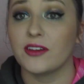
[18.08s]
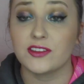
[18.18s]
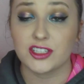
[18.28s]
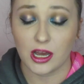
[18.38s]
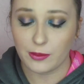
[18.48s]

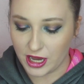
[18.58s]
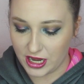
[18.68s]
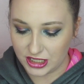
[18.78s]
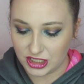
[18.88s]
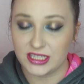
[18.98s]
of Shop
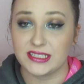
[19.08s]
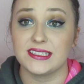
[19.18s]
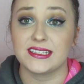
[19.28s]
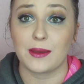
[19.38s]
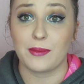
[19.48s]
Hush. This
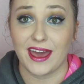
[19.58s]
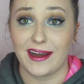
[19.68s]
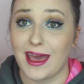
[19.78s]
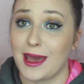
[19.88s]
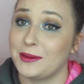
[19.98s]
is a
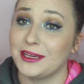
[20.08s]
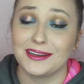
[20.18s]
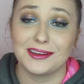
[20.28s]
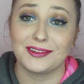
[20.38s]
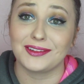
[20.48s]
Bad Habit,
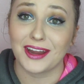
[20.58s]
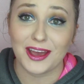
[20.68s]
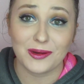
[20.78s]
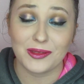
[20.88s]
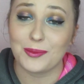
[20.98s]
and y'all
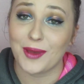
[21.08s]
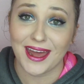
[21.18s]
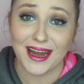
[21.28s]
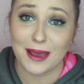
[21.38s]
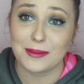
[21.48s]
know that
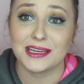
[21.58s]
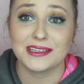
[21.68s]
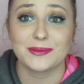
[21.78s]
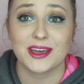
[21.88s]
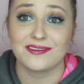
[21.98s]
Bad Habit
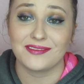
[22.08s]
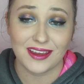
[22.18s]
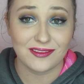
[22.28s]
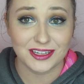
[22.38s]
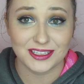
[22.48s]
is my
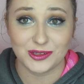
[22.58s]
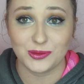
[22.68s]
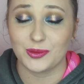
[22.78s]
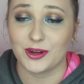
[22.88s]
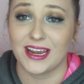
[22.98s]
favorite
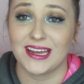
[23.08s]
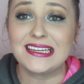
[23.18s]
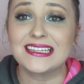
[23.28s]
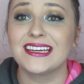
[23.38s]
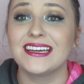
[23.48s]
dupe
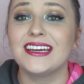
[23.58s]
brand.